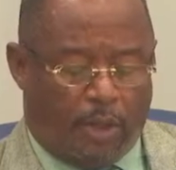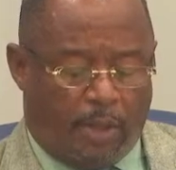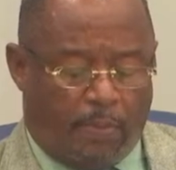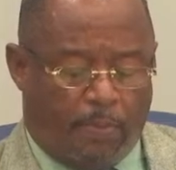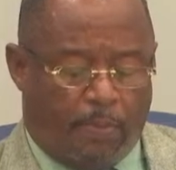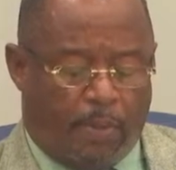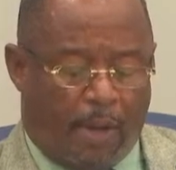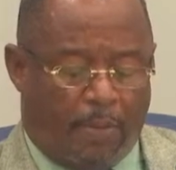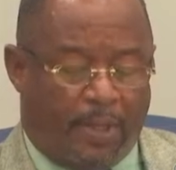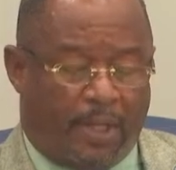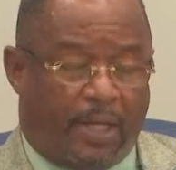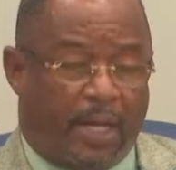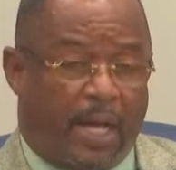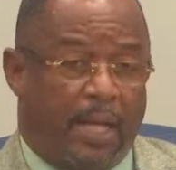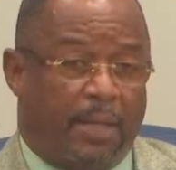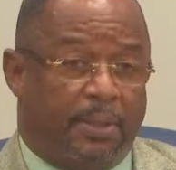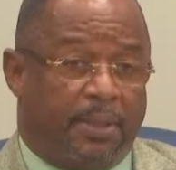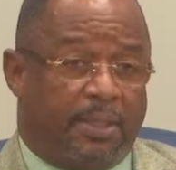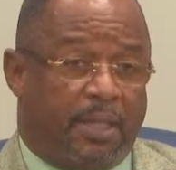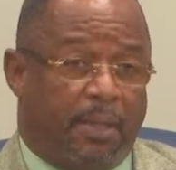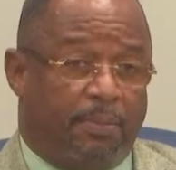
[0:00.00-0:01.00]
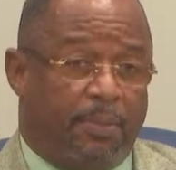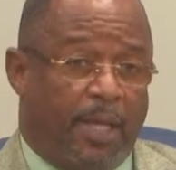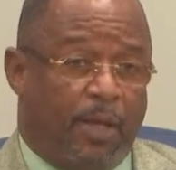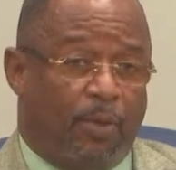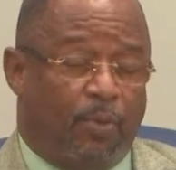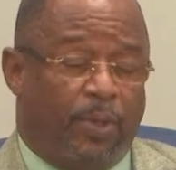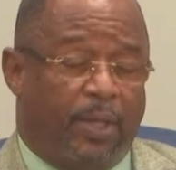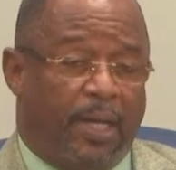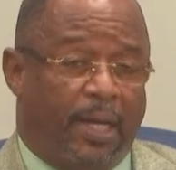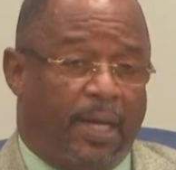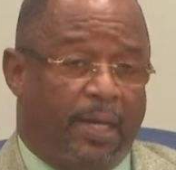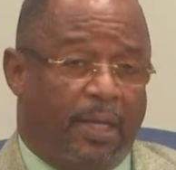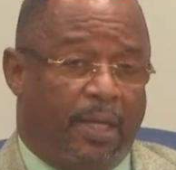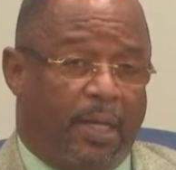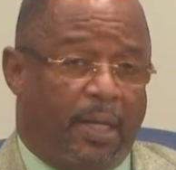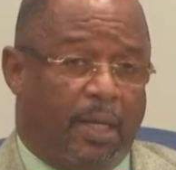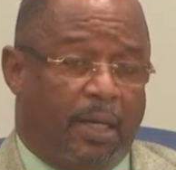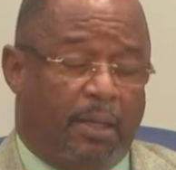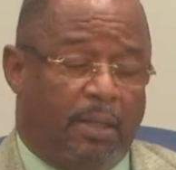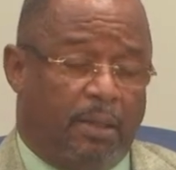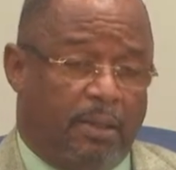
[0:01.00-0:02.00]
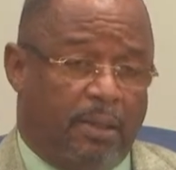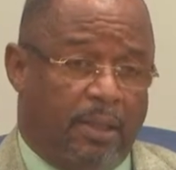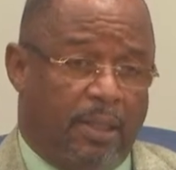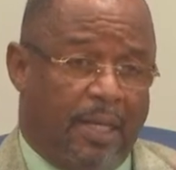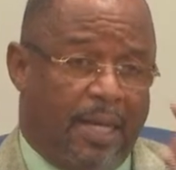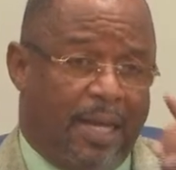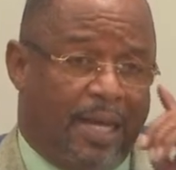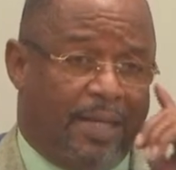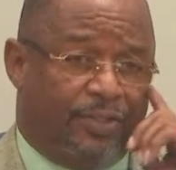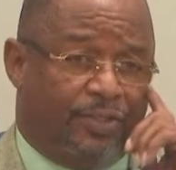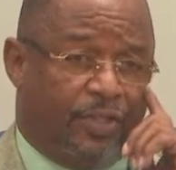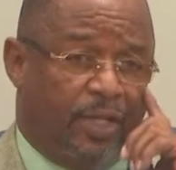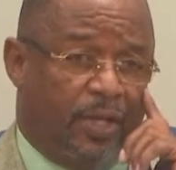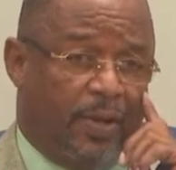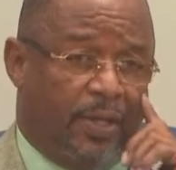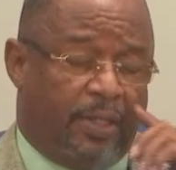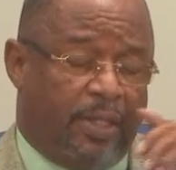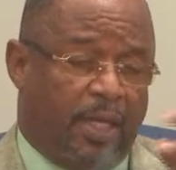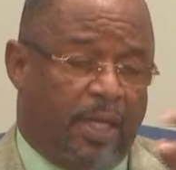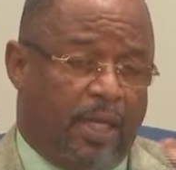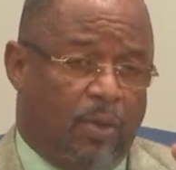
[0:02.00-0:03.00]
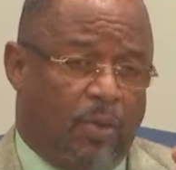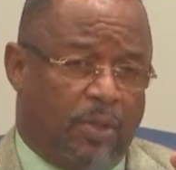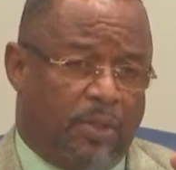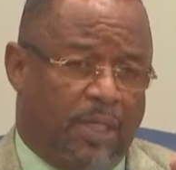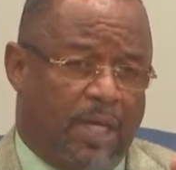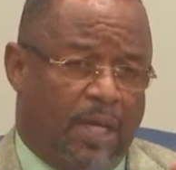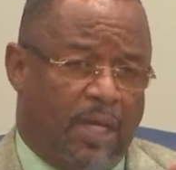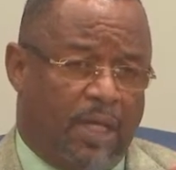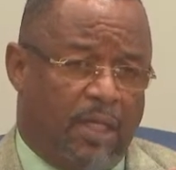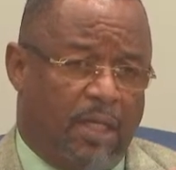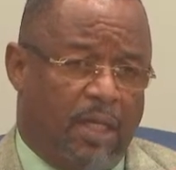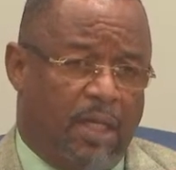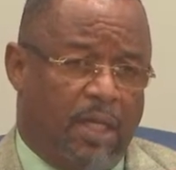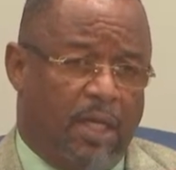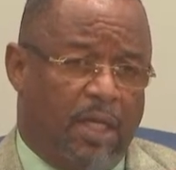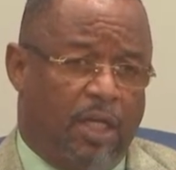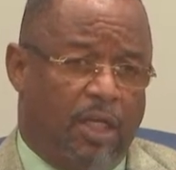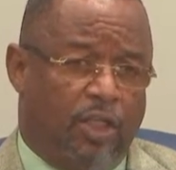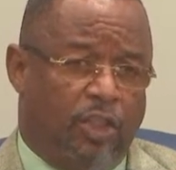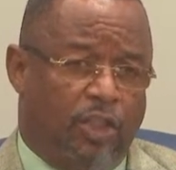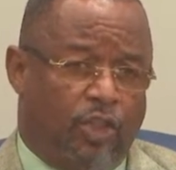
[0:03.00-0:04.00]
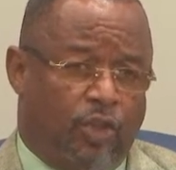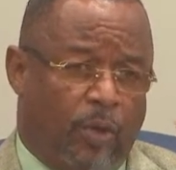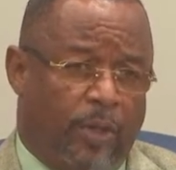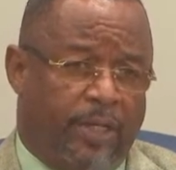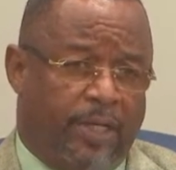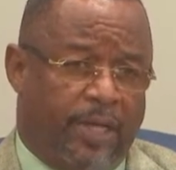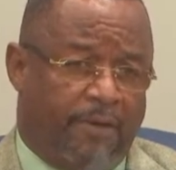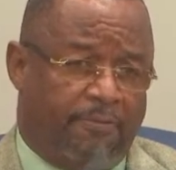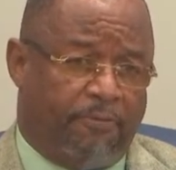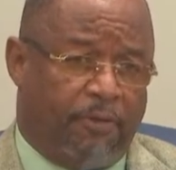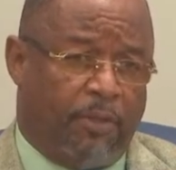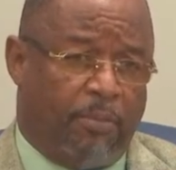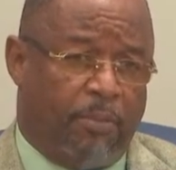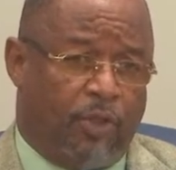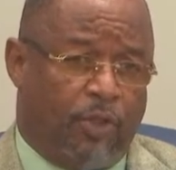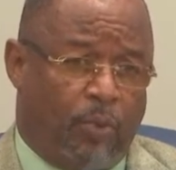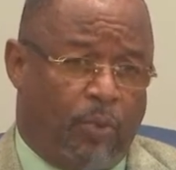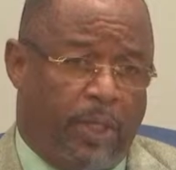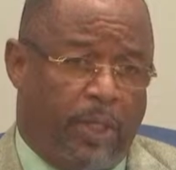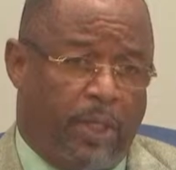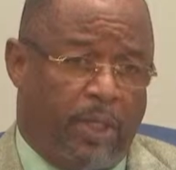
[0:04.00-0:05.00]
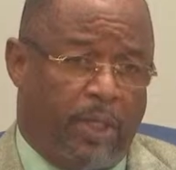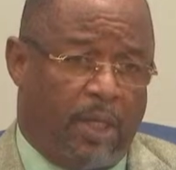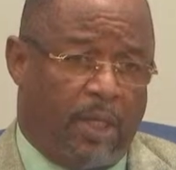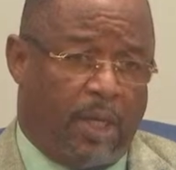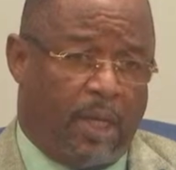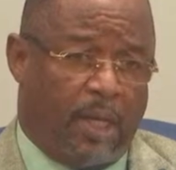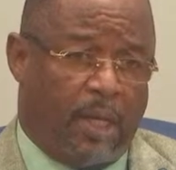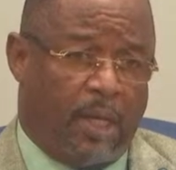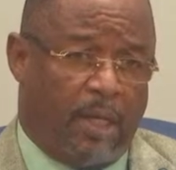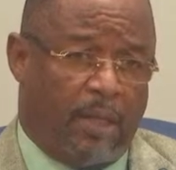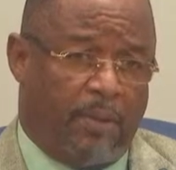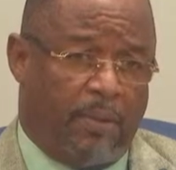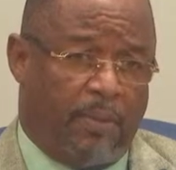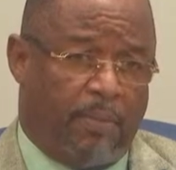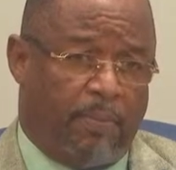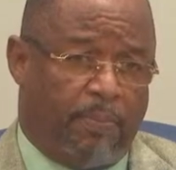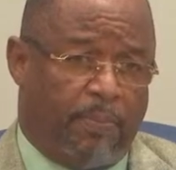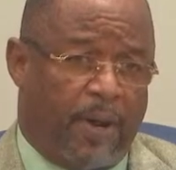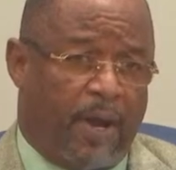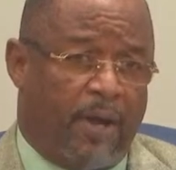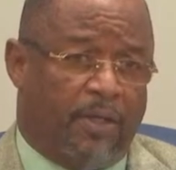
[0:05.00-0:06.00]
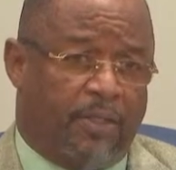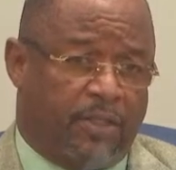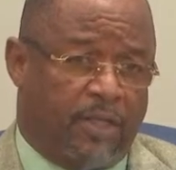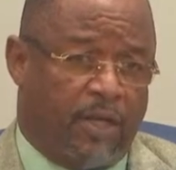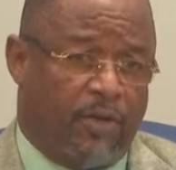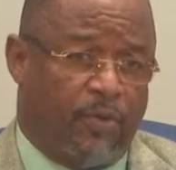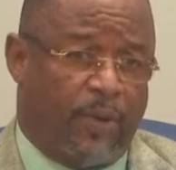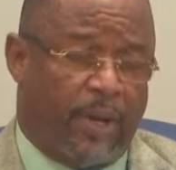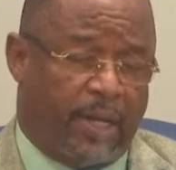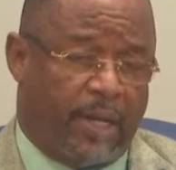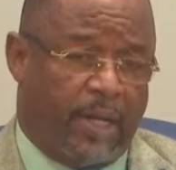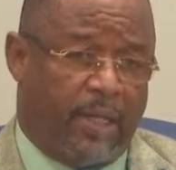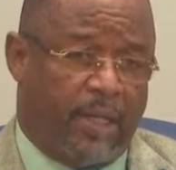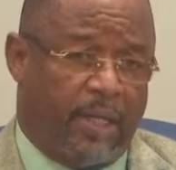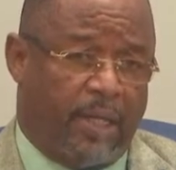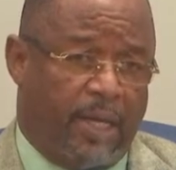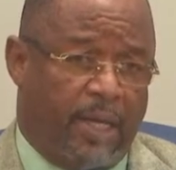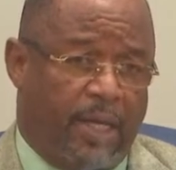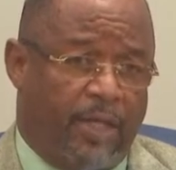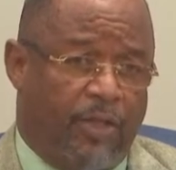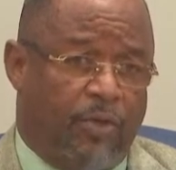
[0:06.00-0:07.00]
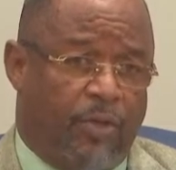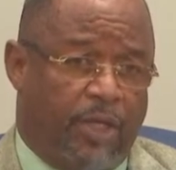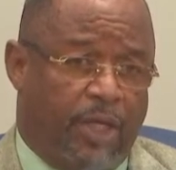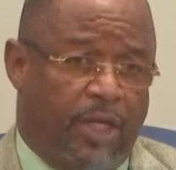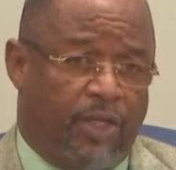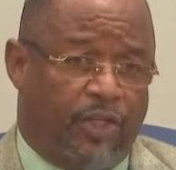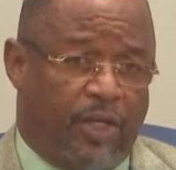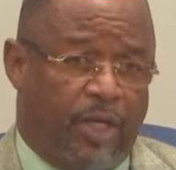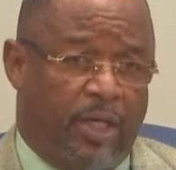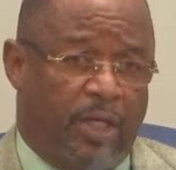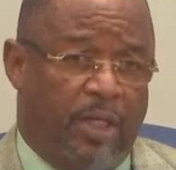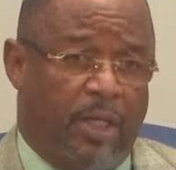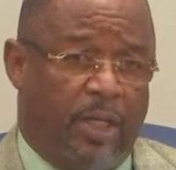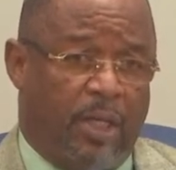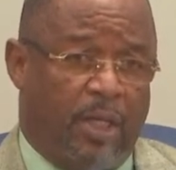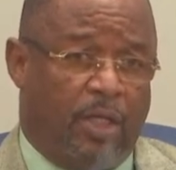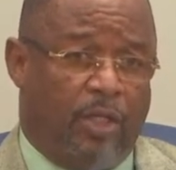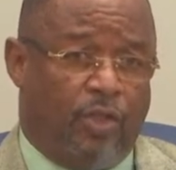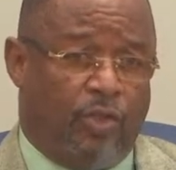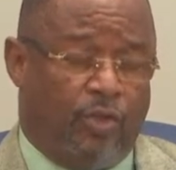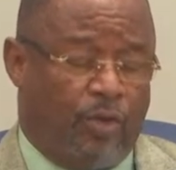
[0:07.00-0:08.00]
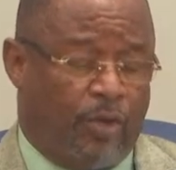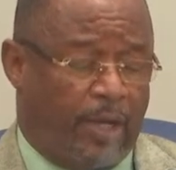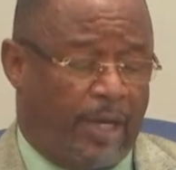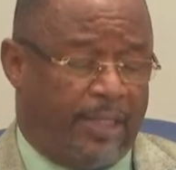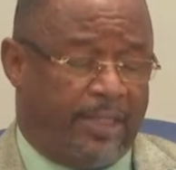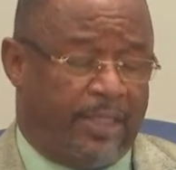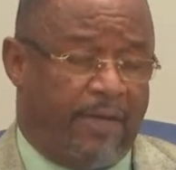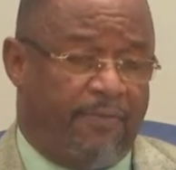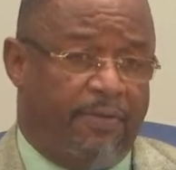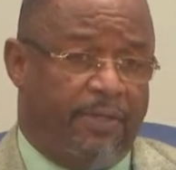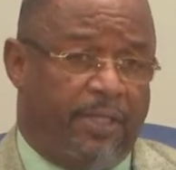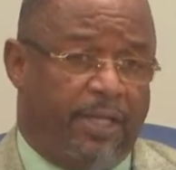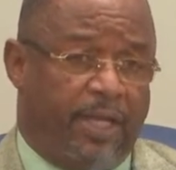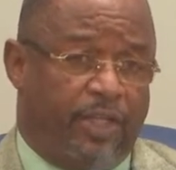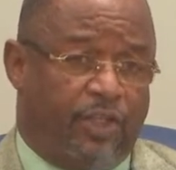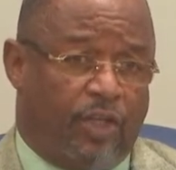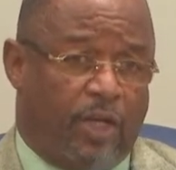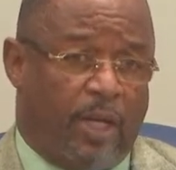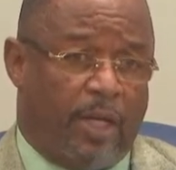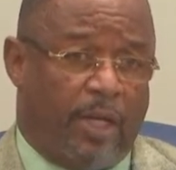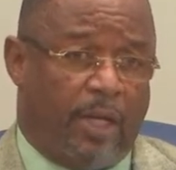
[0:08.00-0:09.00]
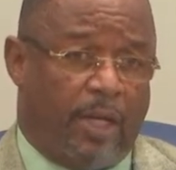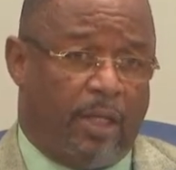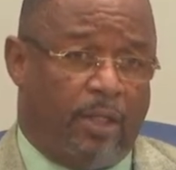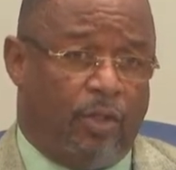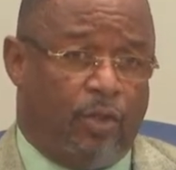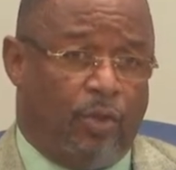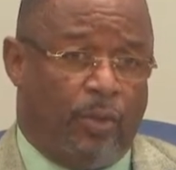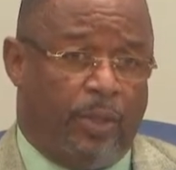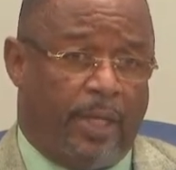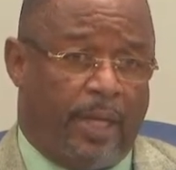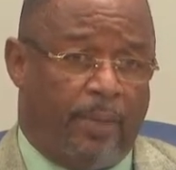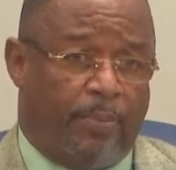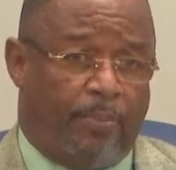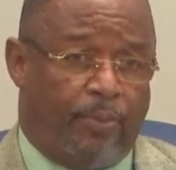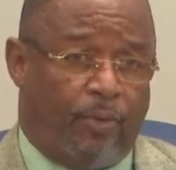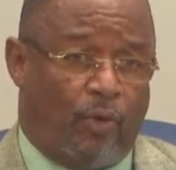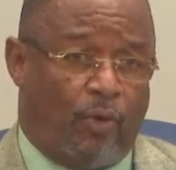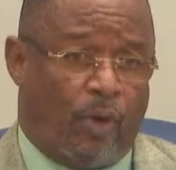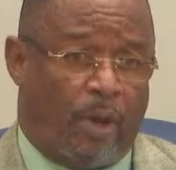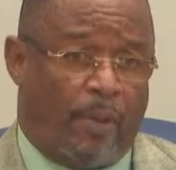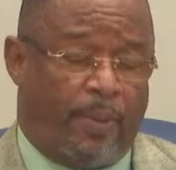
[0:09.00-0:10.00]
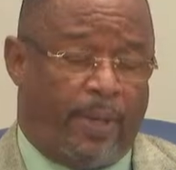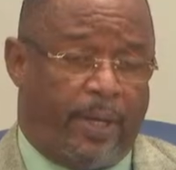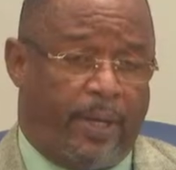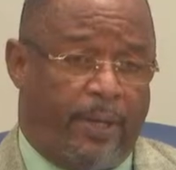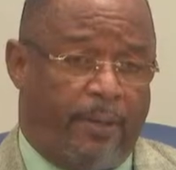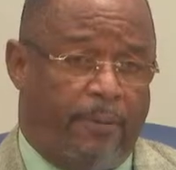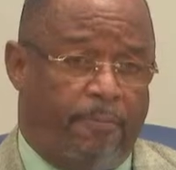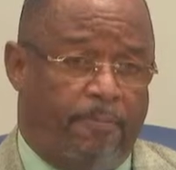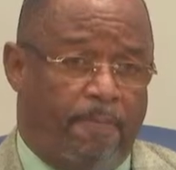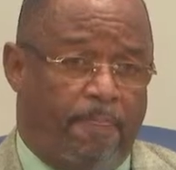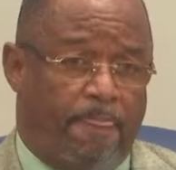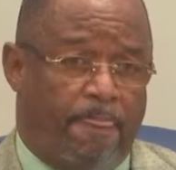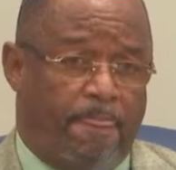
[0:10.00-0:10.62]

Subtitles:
the bubble concept that we had last year? I think it was a joint effort between Parks and Rec and Education. Do you guys have intention on doing that program again?